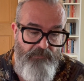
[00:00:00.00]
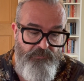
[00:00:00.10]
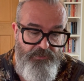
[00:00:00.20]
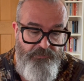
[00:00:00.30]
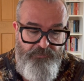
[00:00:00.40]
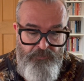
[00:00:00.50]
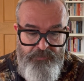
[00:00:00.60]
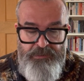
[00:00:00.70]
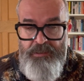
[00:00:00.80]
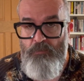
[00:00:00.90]
Two
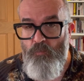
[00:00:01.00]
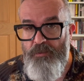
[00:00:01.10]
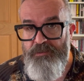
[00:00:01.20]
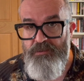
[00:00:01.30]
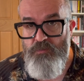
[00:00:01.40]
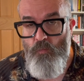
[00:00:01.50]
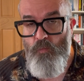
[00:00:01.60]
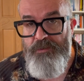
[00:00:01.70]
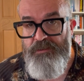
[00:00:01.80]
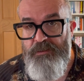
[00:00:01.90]
thoughts here. One is
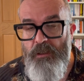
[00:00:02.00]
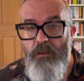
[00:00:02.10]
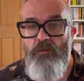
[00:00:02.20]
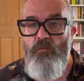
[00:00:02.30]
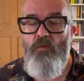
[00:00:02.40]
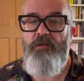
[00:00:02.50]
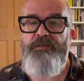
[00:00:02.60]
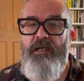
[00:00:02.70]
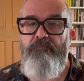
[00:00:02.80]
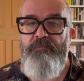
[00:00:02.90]
we know what
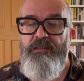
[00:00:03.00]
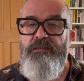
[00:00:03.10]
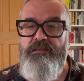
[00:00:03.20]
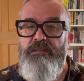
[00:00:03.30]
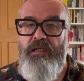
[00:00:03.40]
that means,